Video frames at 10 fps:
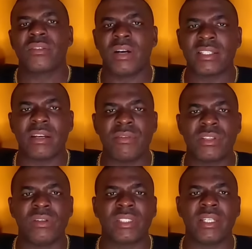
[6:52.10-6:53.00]
So as a
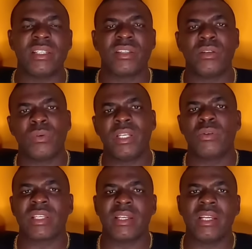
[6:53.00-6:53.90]
result of this, you know, there
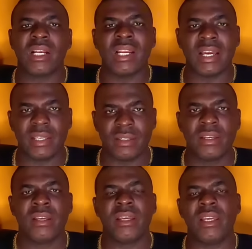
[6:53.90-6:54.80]
was a decline
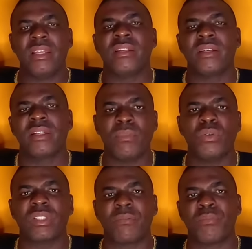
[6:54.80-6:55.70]
in the
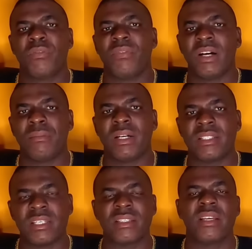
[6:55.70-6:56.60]
amount of
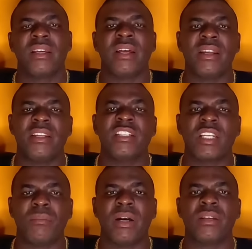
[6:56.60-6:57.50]
performances that
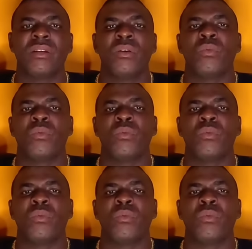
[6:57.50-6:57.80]
Ninja Man